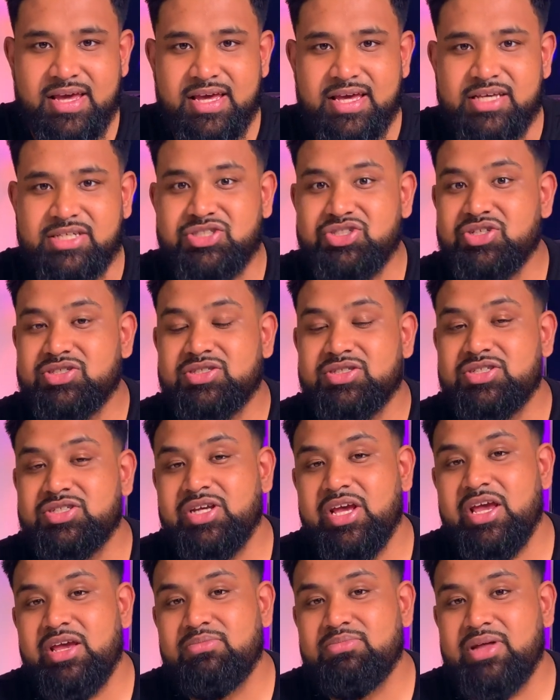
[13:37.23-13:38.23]
It's just a
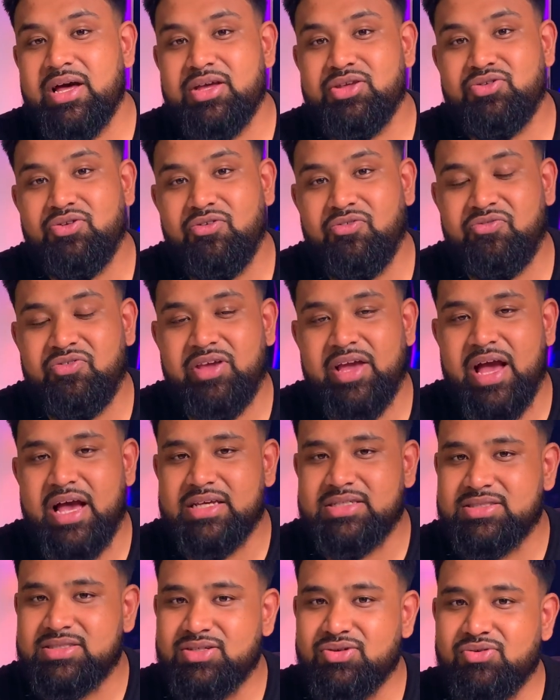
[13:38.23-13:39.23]
shame that Eufy
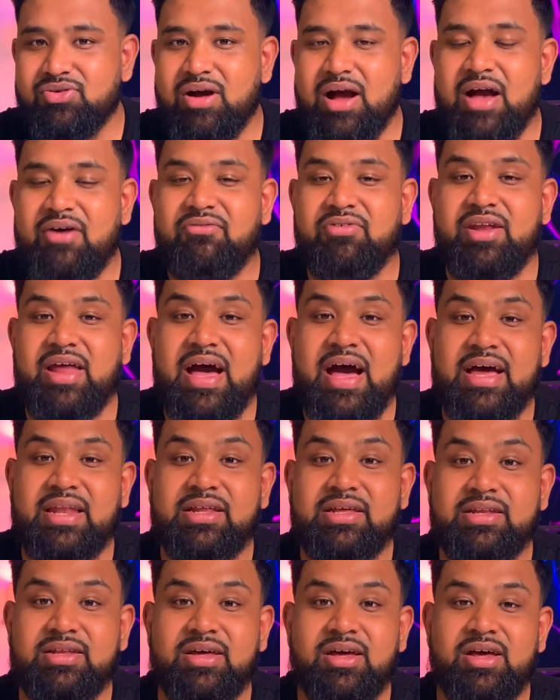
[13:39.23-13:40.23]
still haven't
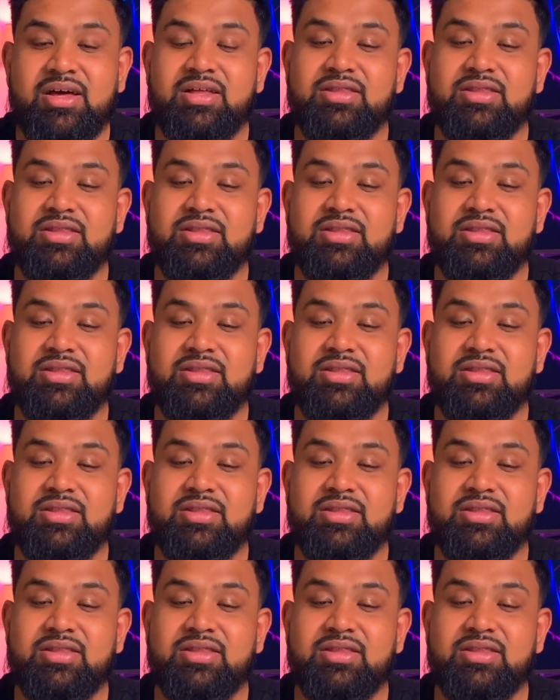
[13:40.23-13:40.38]
added